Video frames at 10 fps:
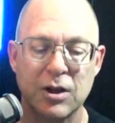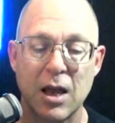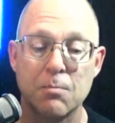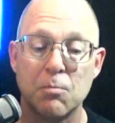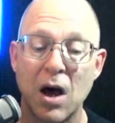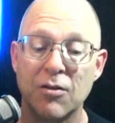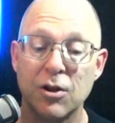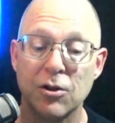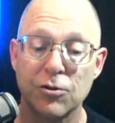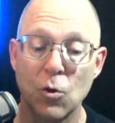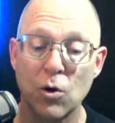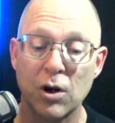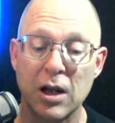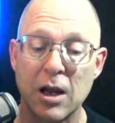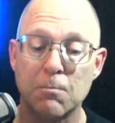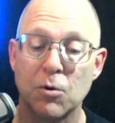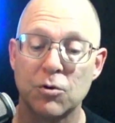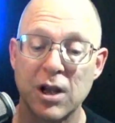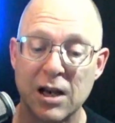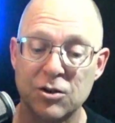and by the authority and
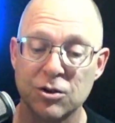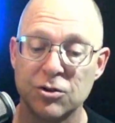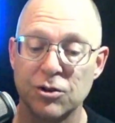protections